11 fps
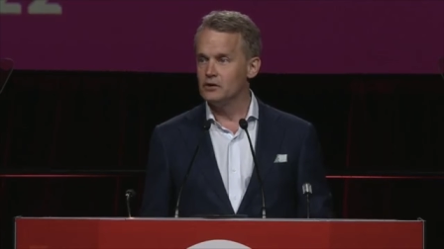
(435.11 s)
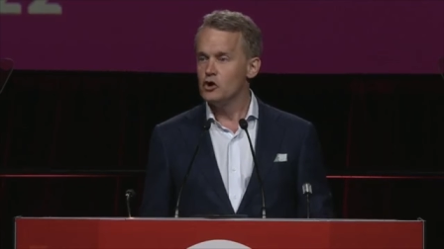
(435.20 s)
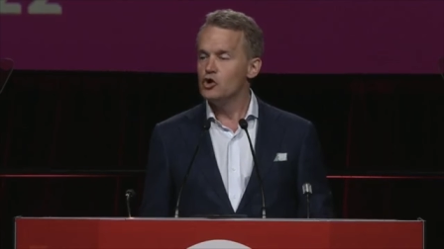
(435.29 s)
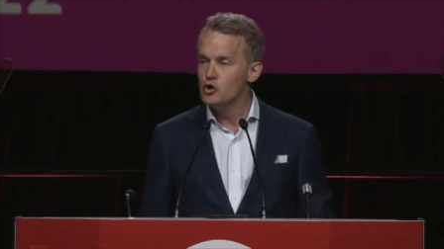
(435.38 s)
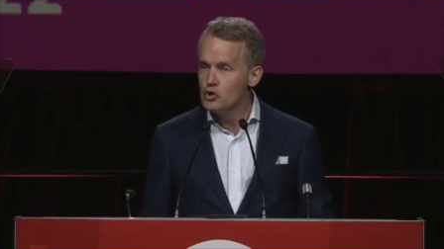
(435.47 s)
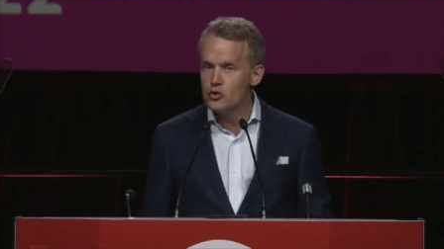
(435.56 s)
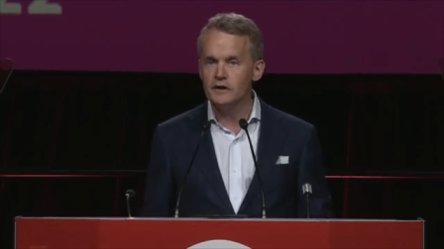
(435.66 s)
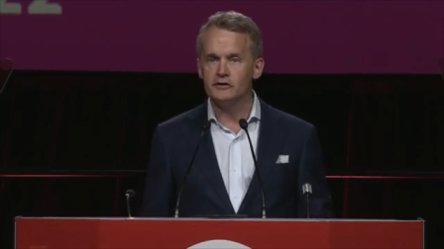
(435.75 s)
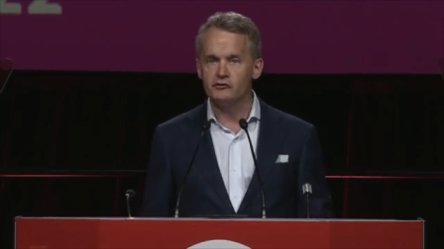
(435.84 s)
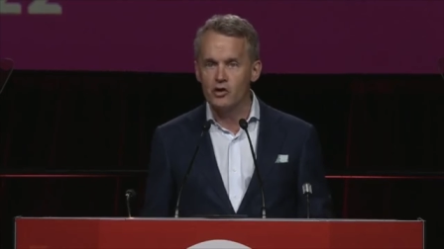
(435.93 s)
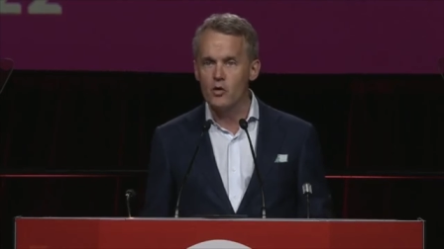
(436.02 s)
Who
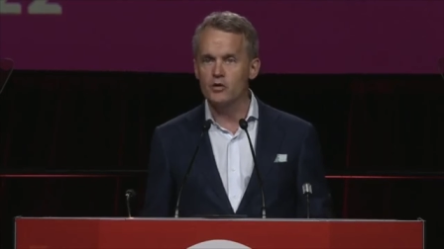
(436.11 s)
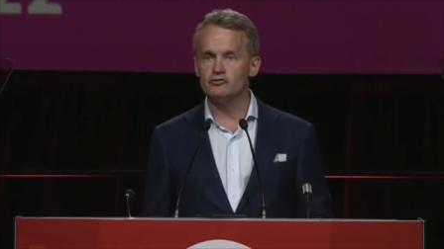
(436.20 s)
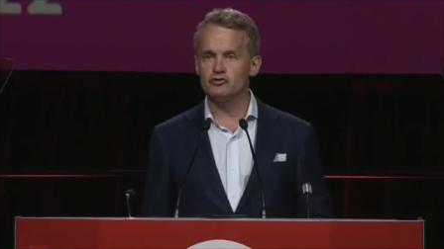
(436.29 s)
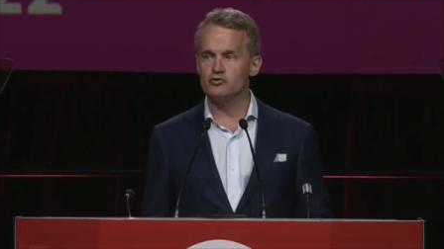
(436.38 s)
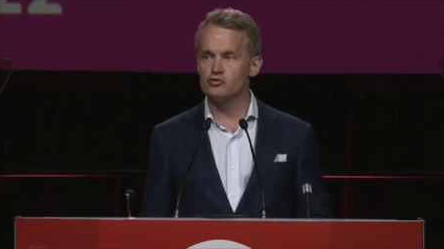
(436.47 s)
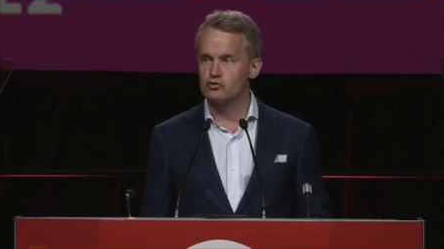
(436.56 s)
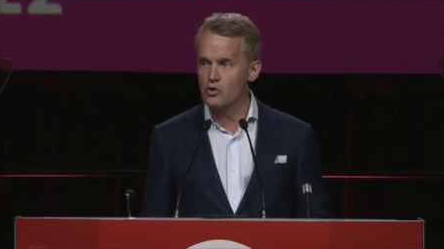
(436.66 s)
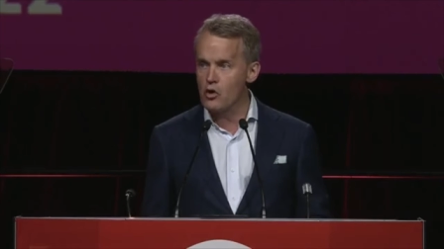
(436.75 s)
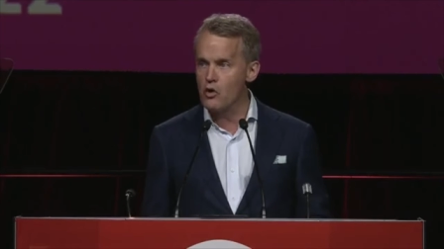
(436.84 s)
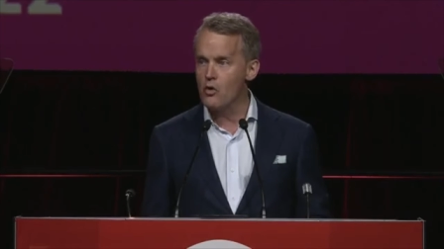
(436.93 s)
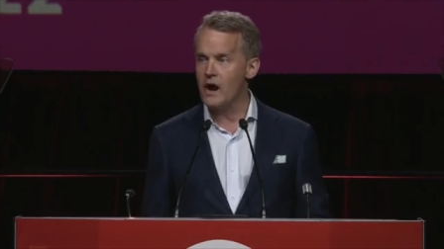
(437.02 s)
is going to
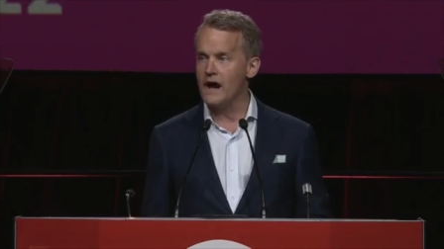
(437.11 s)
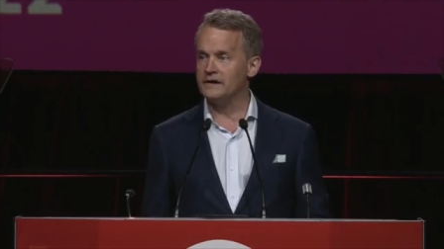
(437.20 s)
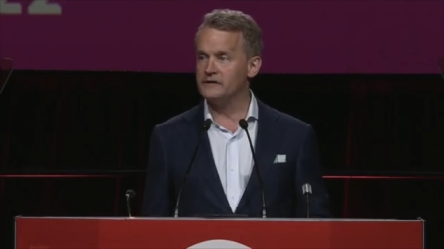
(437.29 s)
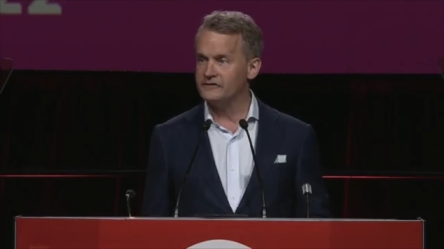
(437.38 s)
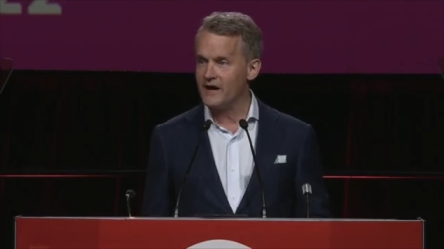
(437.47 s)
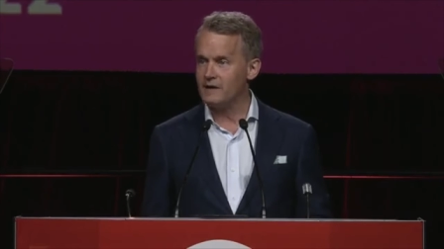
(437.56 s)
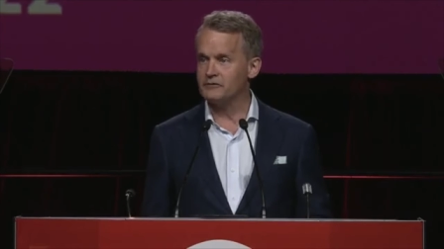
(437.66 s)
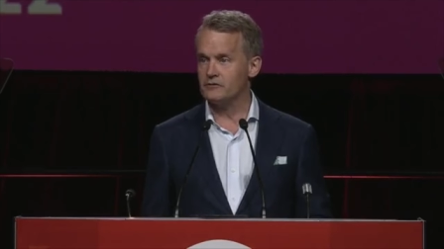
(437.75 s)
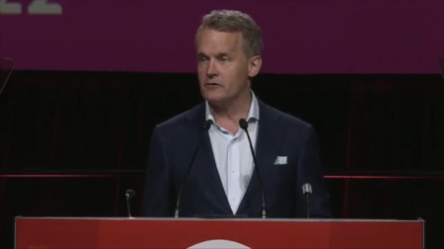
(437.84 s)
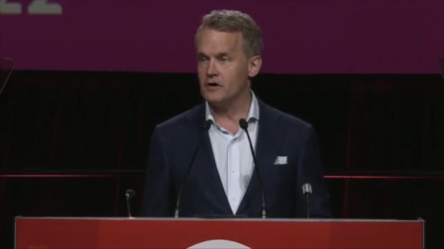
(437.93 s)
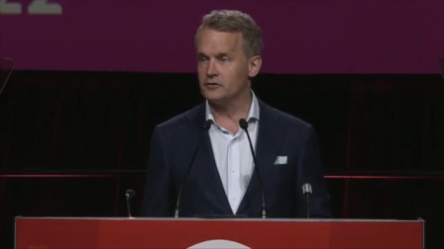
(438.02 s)
grow and adapt
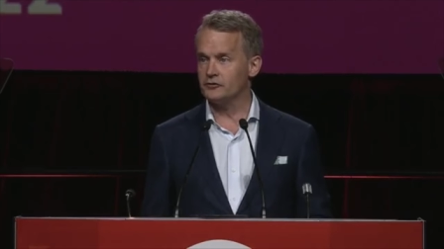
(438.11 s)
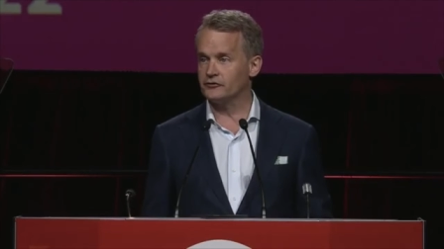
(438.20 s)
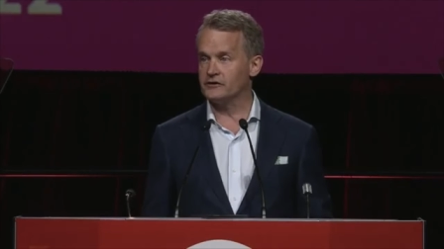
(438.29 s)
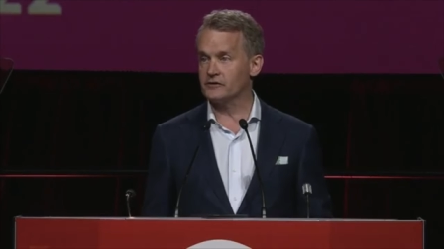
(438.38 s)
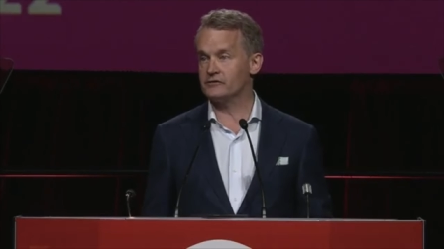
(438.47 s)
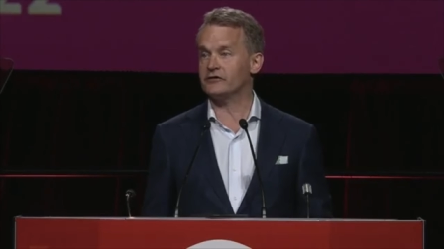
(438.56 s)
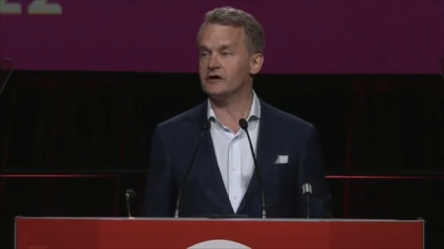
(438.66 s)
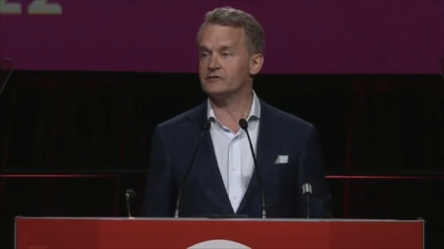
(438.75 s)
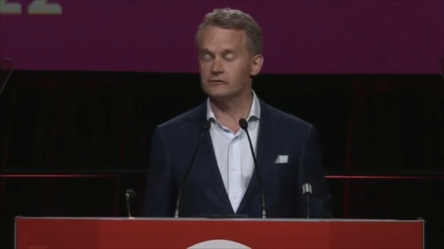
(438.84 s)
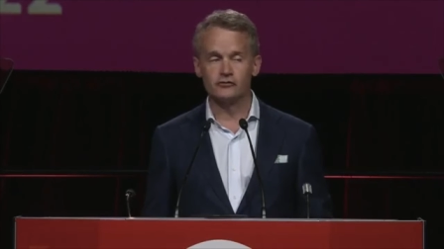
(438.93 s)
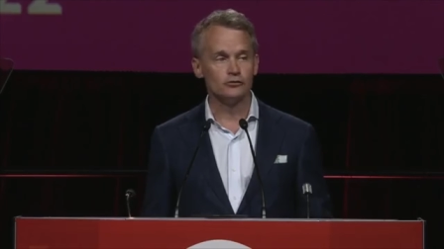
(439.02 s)
our auto
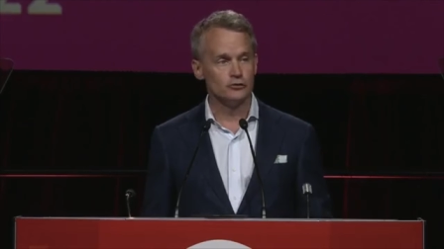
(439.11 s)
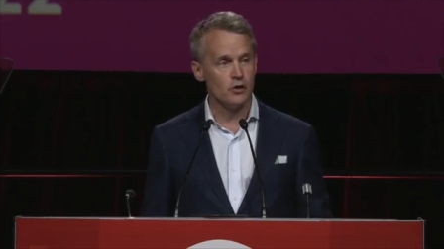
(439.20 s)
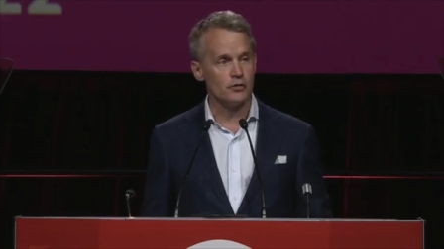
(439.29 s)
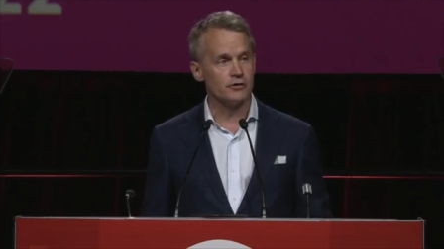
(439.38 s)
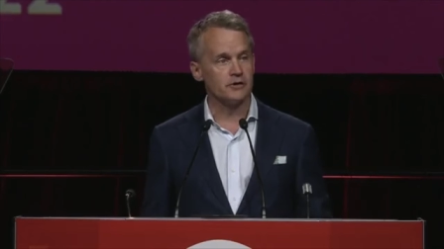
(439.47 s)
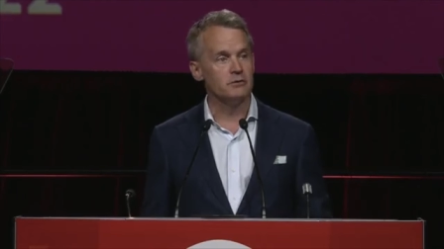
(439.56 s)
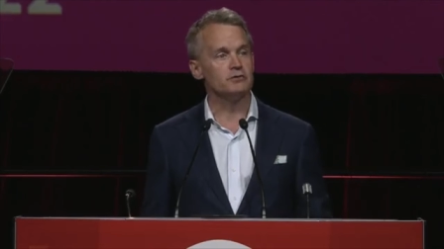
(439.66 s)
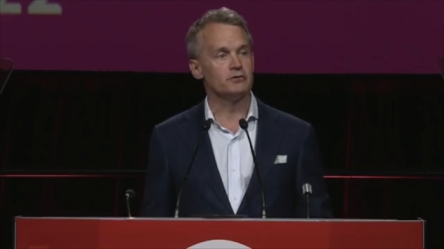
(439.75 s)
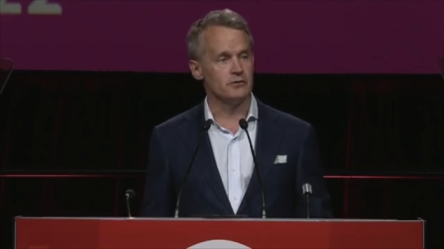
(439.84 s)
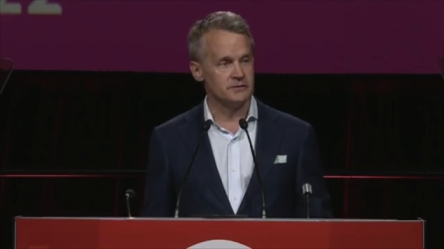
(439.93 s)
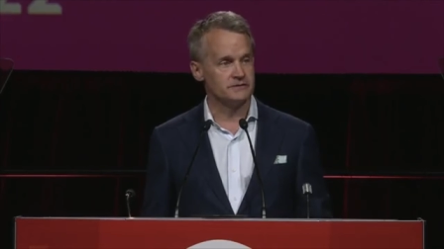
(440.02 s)
sector to lower commuter
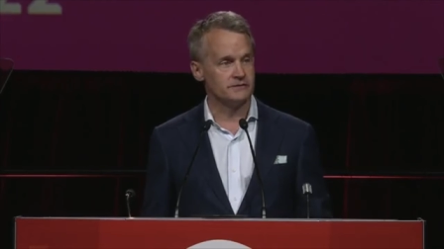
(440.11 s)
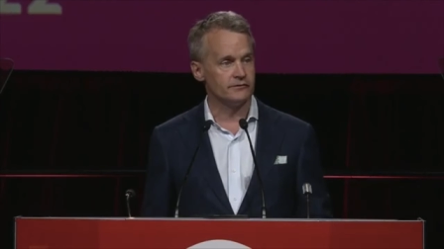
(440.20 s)
emissions?